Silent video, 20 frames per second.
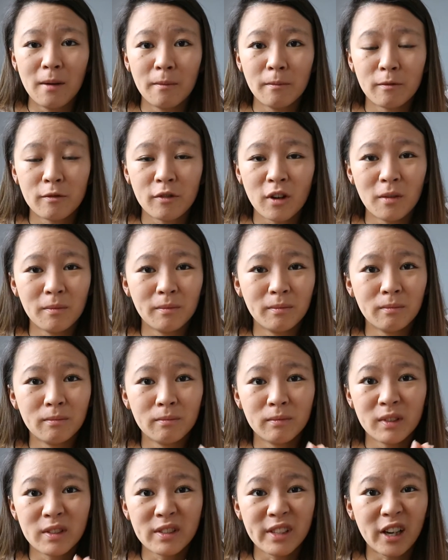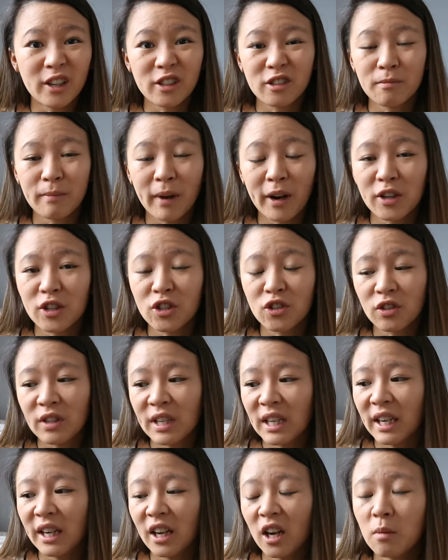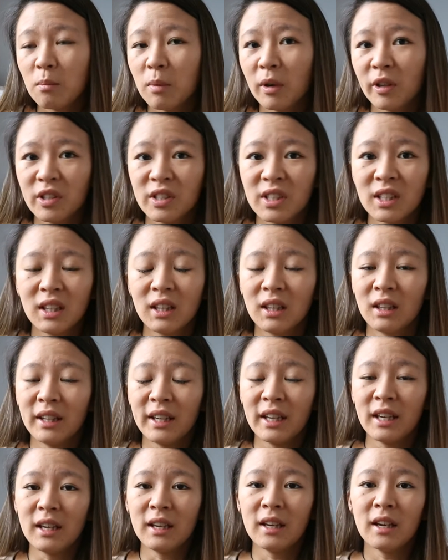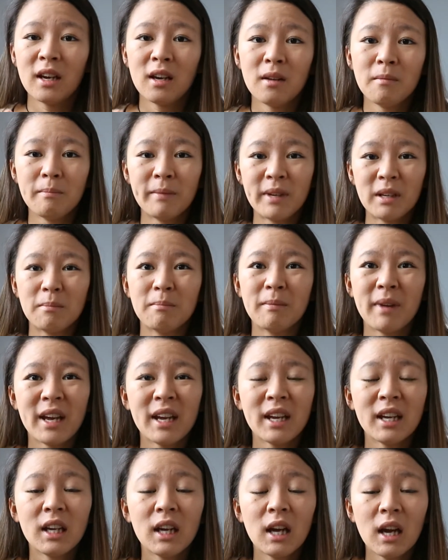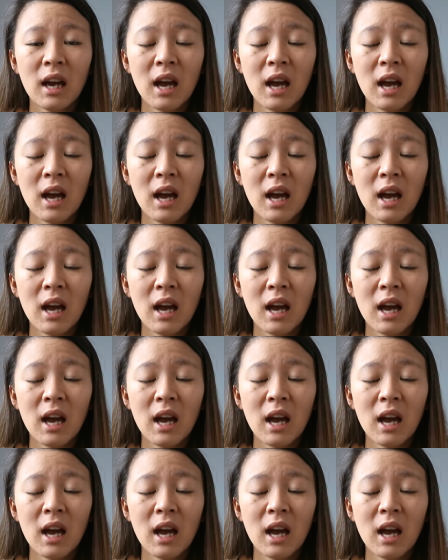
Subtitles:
from the start of March really up until the mid-May.